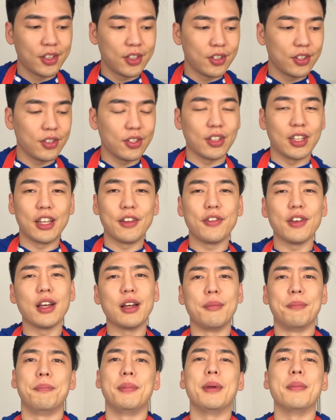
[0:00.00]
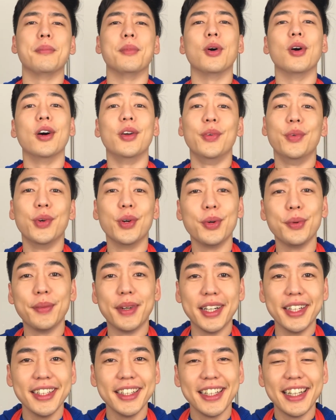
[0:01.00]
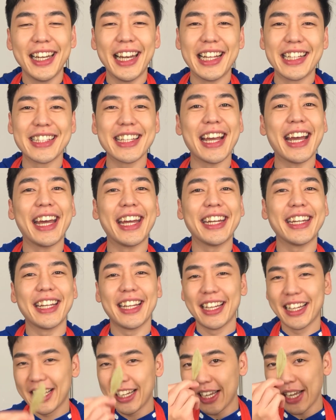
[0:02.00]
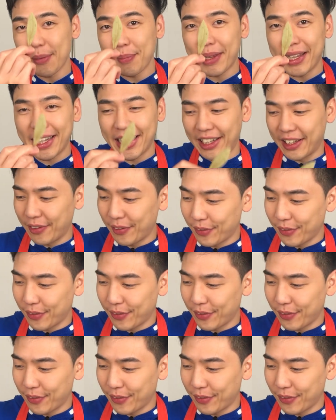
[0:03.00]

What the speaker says: to give it a bit more aroma and add a bay leaf.